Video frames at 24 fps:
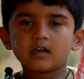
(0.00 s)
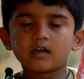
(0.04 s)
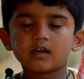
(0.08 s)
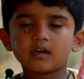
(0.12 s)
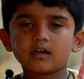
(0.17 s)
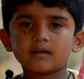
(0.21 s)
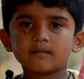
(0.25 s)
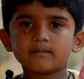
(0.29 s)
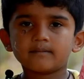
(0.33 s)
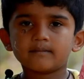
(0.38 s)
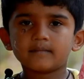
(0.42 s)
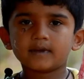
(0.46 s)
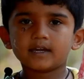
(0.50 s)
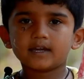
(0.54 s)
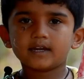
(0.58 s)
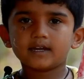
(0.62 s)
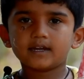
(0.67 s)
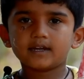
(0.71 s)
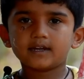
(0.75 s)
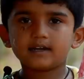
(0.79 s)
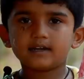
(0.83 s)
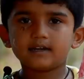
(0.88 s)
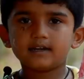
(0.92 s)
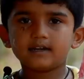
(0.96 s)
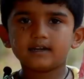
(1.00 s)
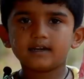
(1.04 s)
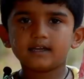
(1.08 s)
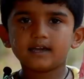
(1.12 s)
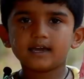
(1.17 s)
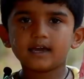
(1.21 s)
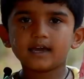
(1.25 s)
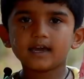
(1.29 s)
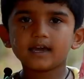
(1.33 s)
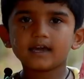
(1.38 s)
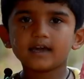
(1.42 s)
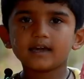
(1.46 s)
I made
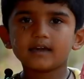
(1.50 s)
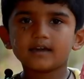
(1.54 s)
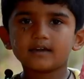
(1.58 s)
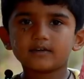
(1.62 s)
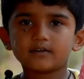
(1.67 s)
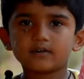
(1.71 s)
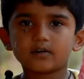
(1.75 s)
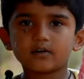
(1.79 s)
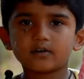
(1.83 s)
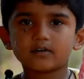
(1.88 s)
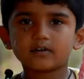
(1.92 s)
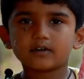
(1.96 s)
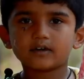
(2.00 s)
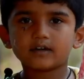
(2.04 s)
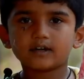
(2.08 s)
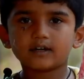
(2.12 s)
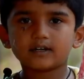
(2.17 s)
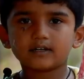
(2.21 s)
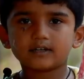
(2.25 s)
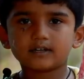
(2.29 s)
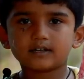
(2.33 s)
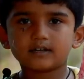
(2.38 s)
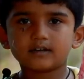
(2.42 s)
a rocket.